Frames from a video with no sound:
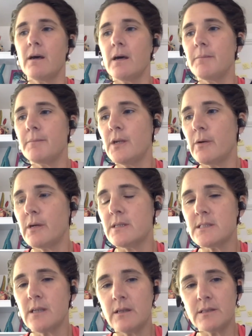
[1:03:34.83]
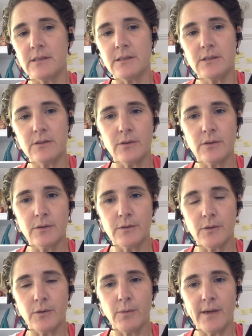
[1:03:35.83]
um, you know, a consultant
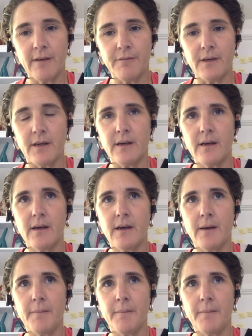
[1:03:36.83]
or or whatever.